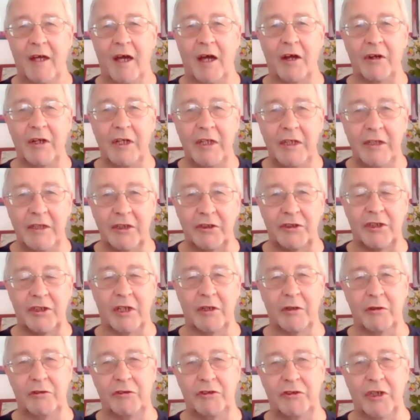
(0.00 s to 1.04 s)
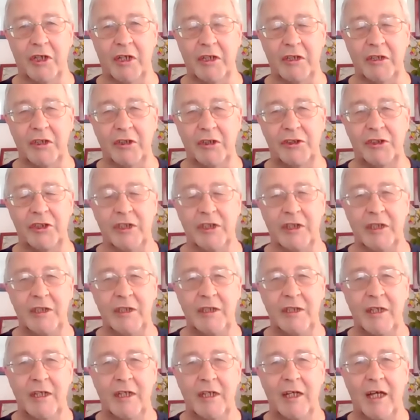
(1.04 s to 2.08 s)
are in the South China
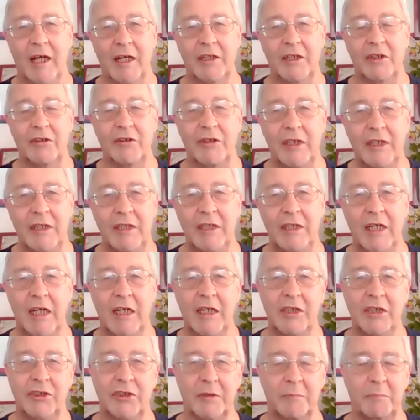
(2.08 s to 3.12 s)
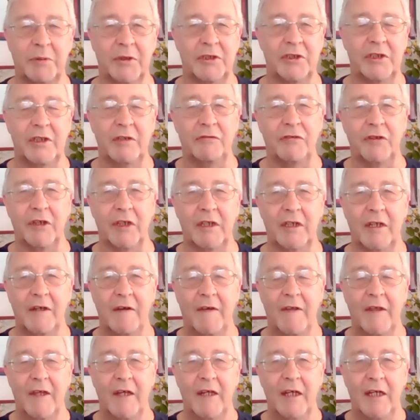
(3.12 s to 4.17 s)
Sea and are in the Asia Pacific
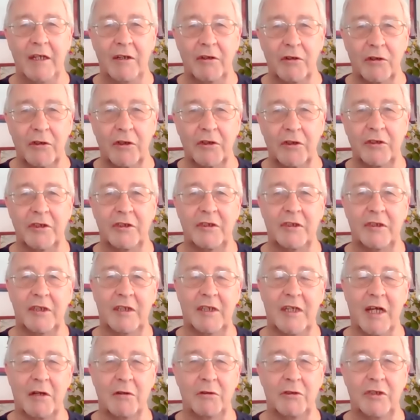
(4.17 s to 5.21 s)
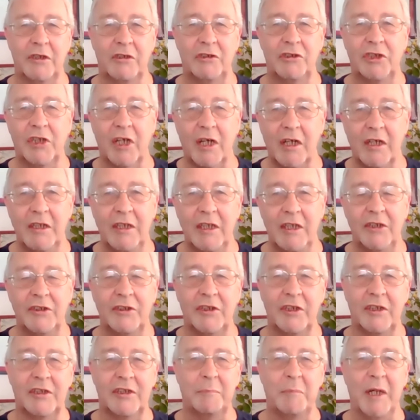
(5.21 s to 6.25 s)
in order to counter
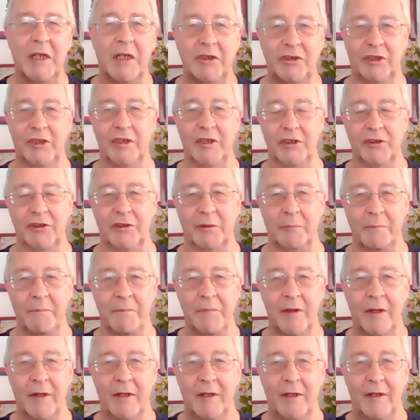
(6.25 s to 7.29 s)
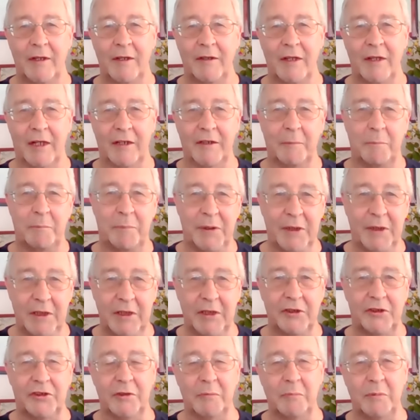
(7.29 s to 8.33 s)
Chinese expansionism. That
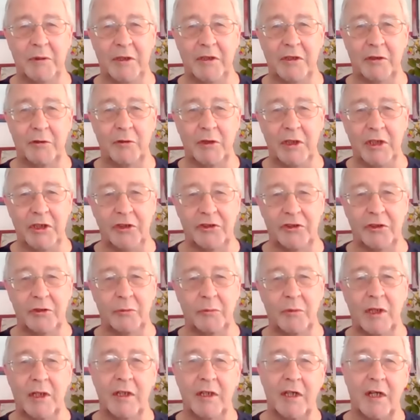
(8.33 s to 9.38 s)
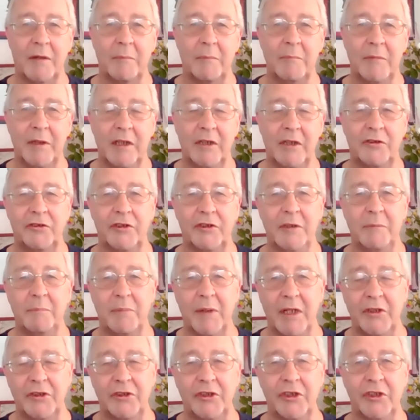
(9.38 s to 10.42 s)
appears to be the reason why our military
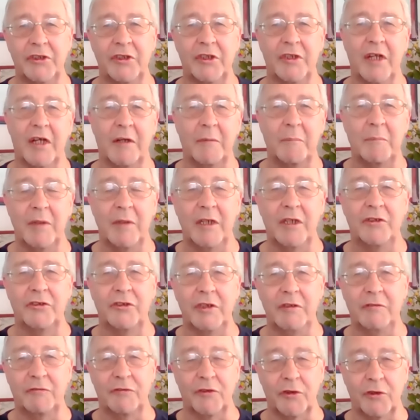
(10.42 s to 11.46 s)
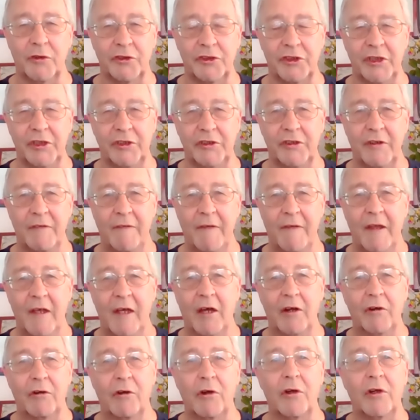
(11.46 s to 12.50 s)
bases and our military forces
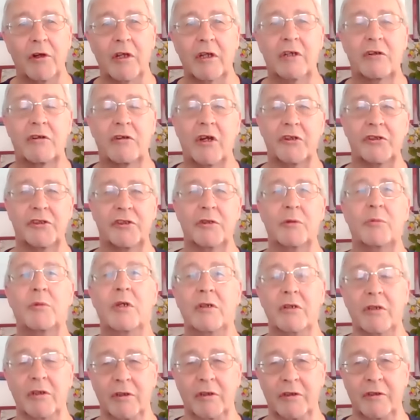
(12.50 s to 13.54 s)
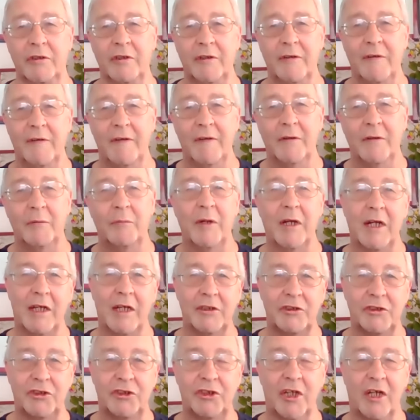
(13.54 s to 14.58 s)
are all across the world,
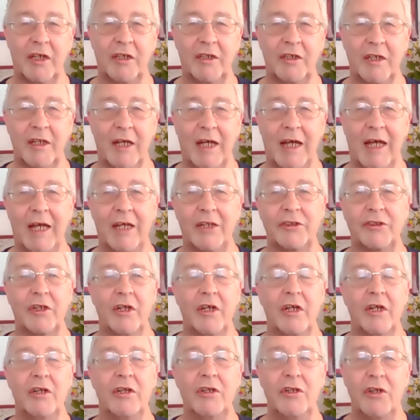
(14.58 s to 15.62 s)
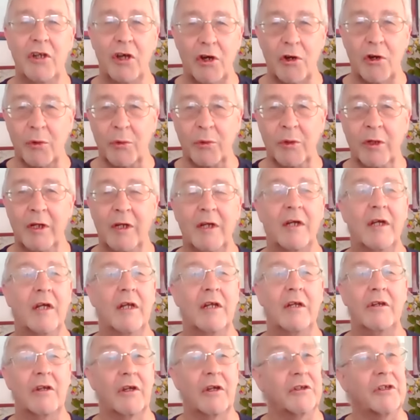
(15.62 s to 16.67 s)
whereas China has not
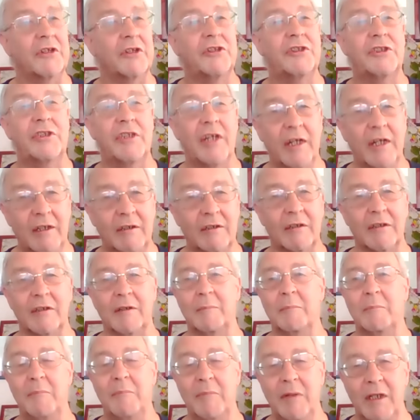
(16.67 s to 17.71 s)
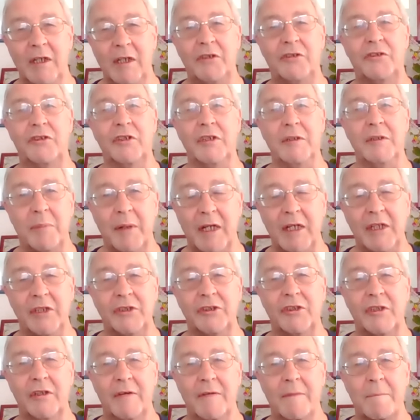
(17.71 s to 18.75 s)
a single military
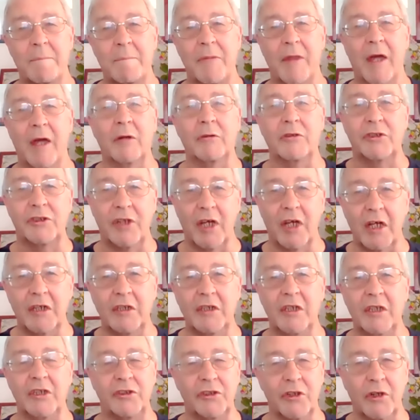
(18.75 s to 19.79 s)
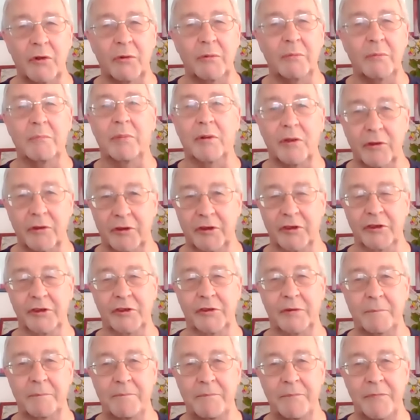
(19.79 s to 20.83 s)
base outside its own
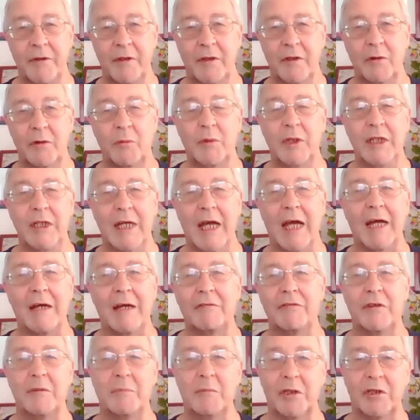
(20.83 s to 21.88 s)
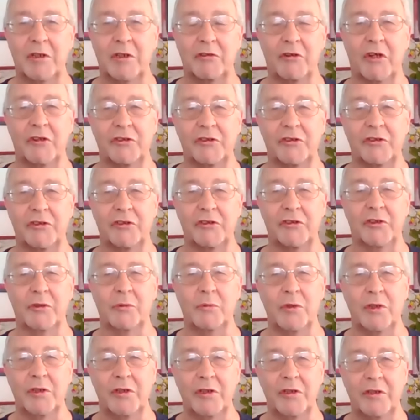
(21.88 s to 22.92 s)
borders. We have them across
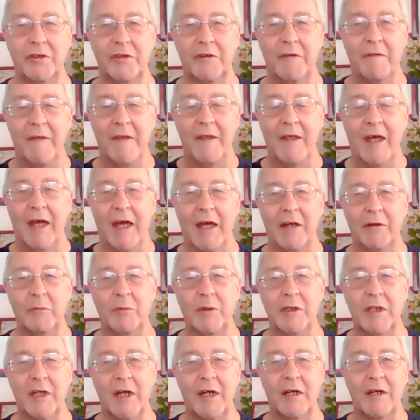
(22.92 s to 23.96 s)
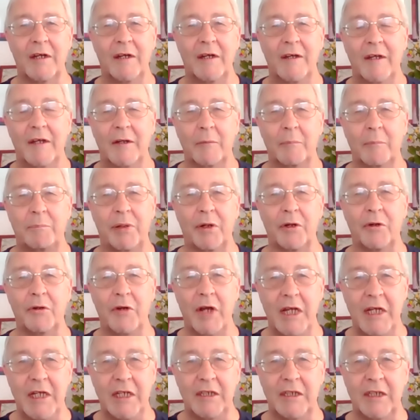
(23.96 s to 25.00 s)
the world, and we are
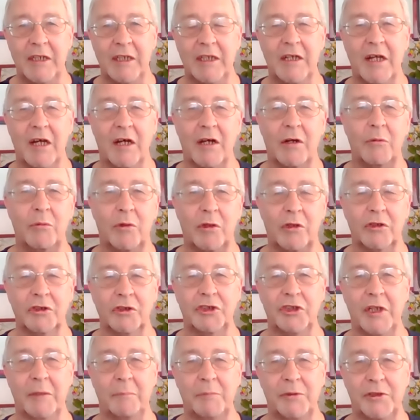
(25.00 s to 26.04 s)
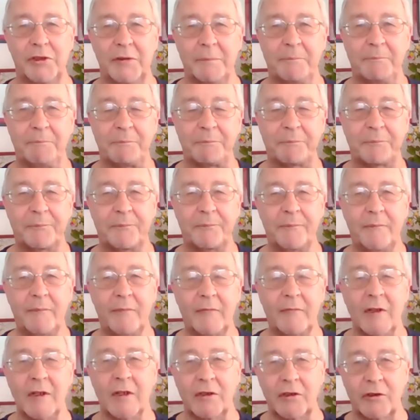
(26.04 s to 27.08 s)
parading in our warships
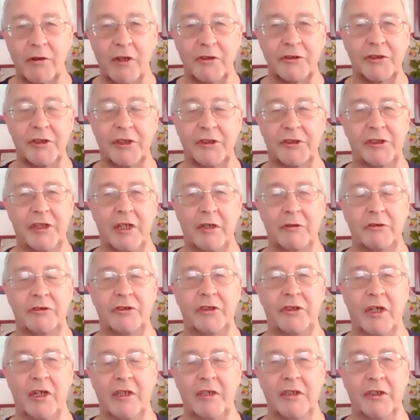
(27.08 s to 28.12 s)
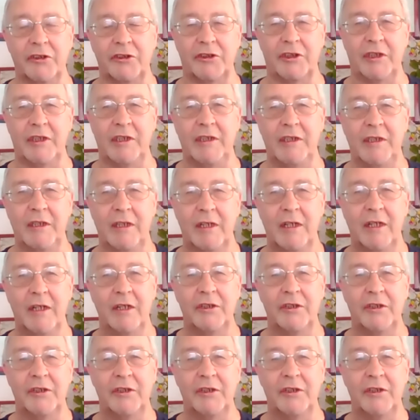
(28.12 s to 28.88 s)
across the South China Sea,